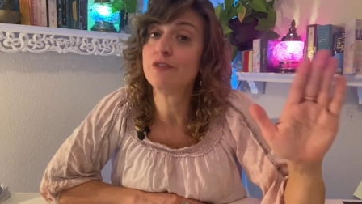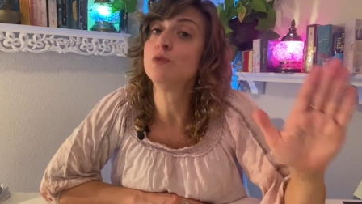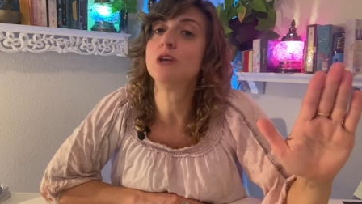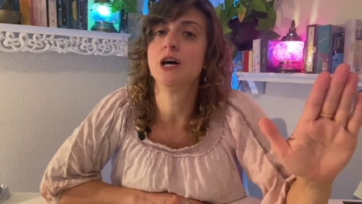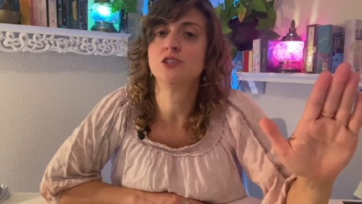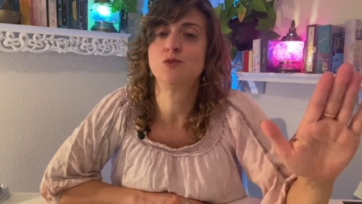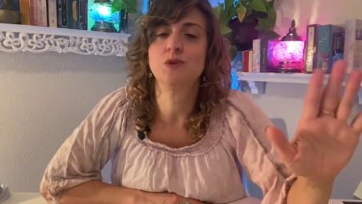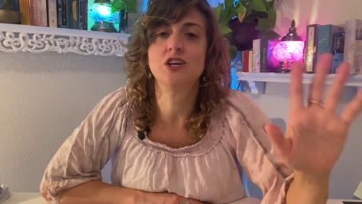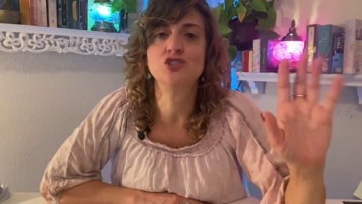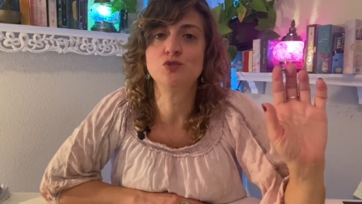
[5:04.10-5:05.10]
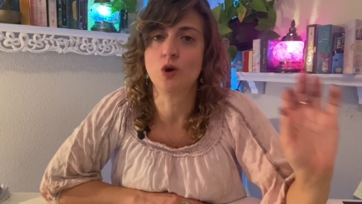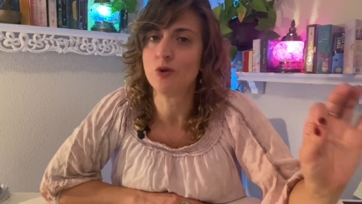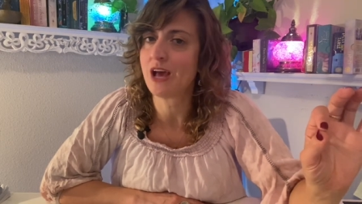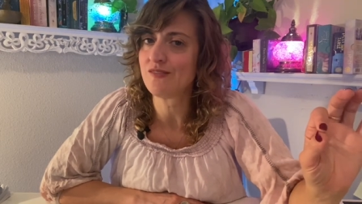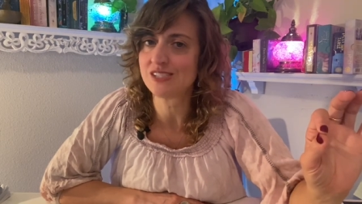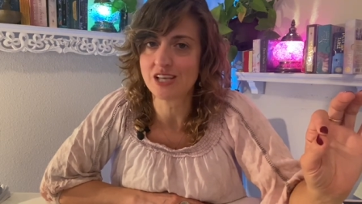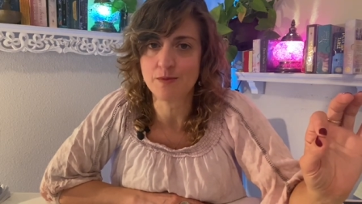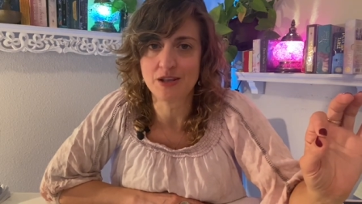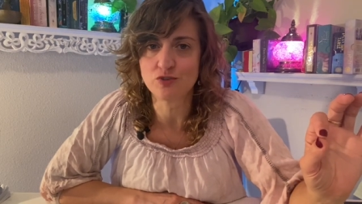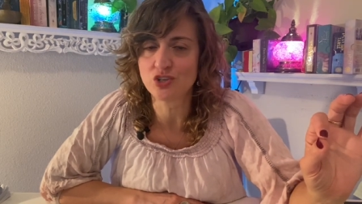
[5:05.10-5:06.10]
you nuts because you don't have the
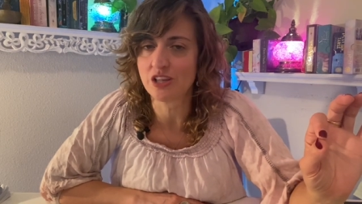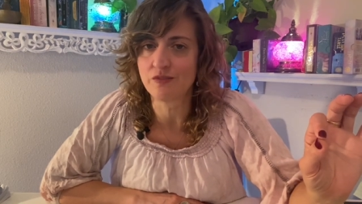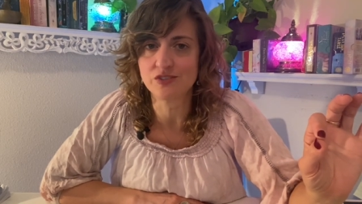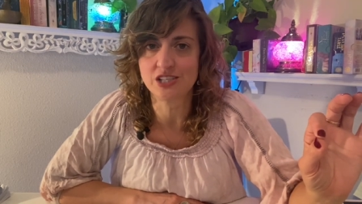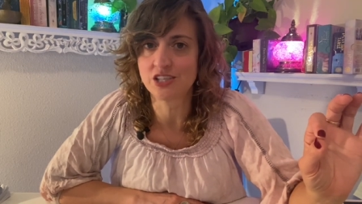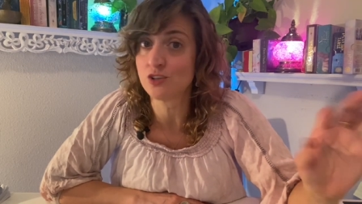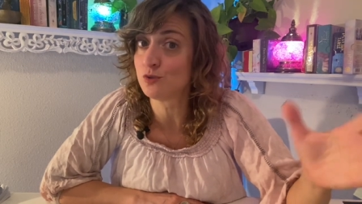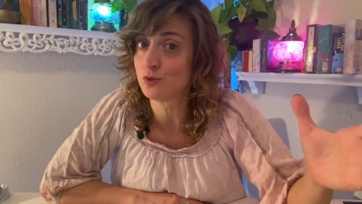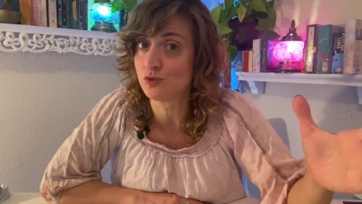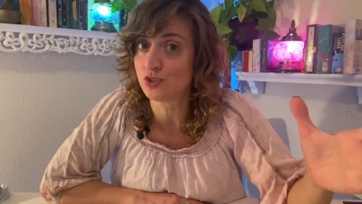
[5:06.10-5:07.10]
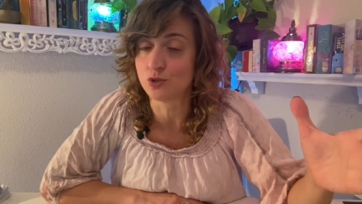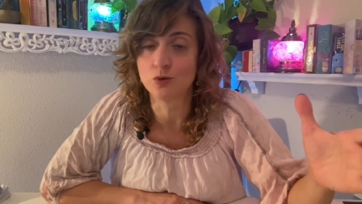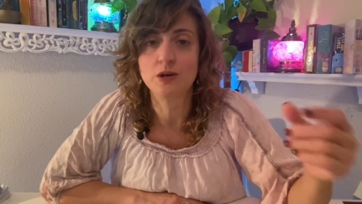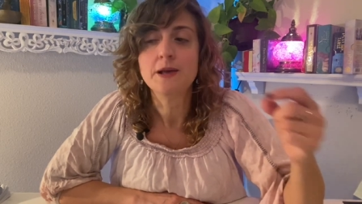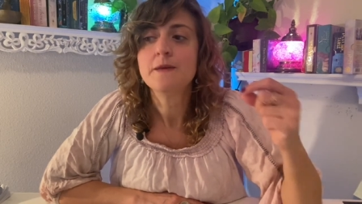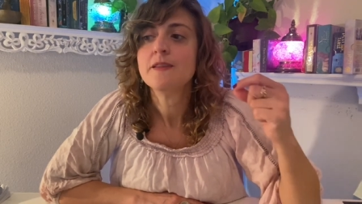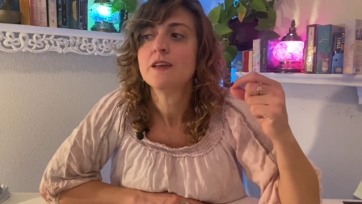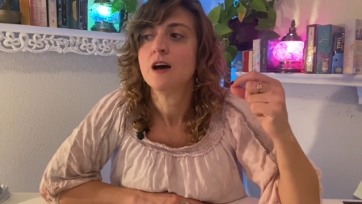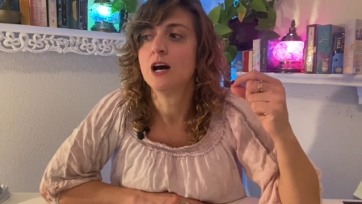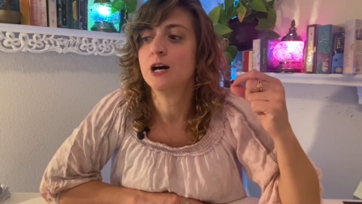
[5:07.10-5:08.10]
same energy levels that, you used to.
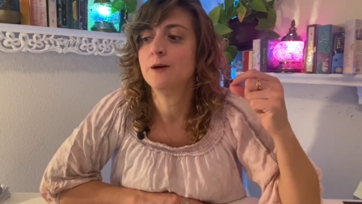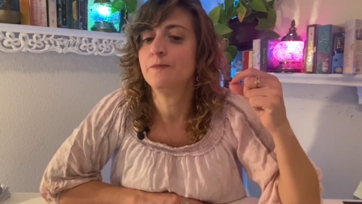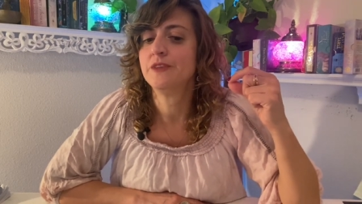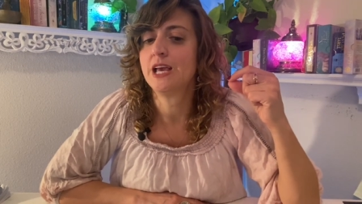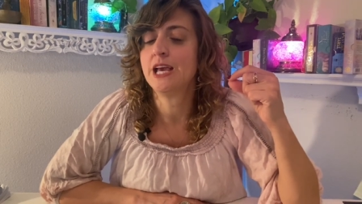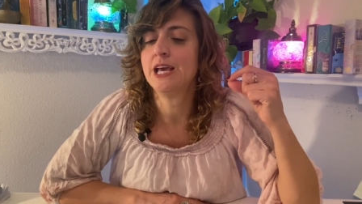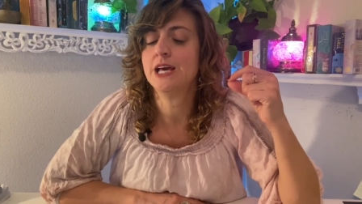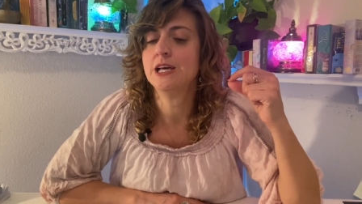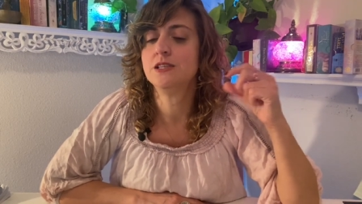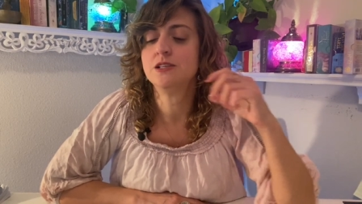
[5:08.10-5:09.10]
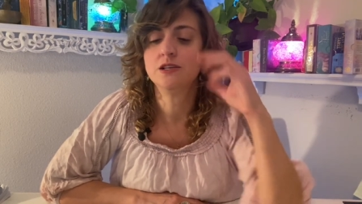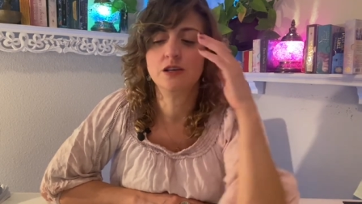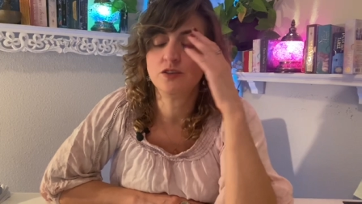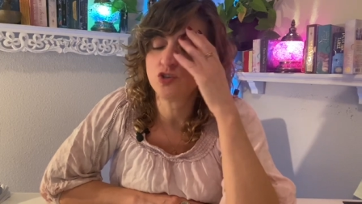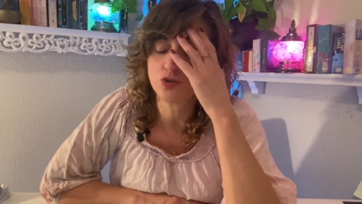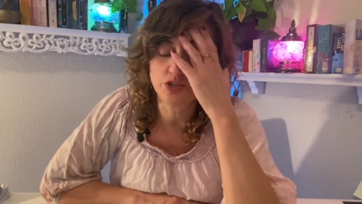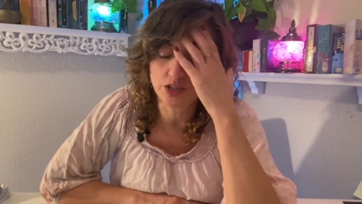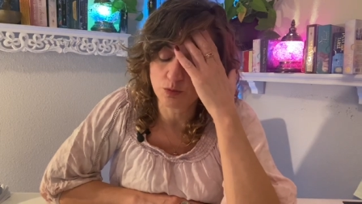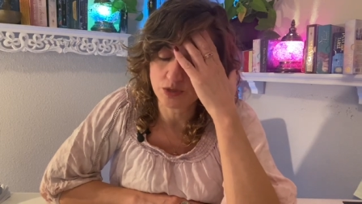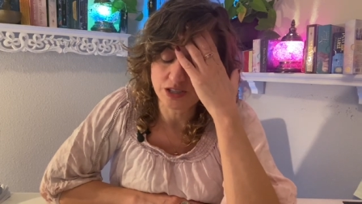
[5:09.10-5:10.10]
Um, and you're
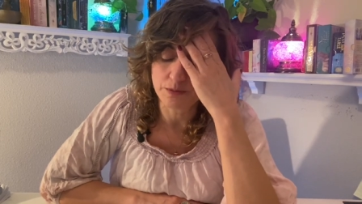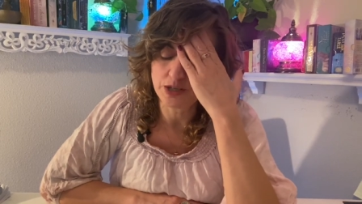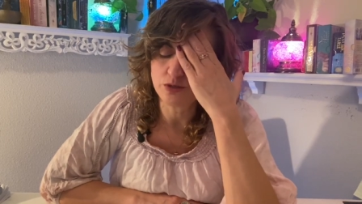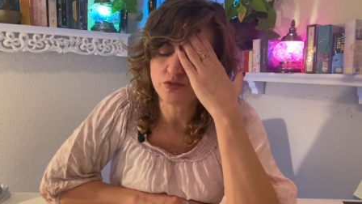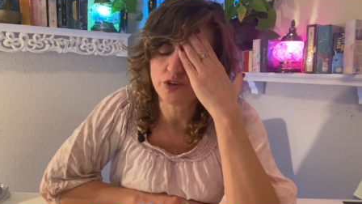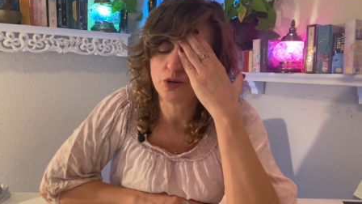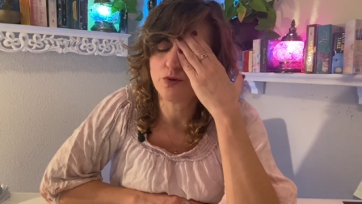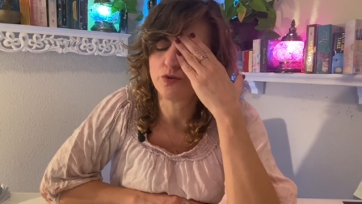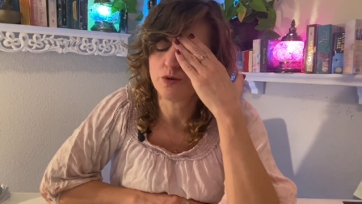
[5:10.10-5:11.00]
dealing with somebody who's very over and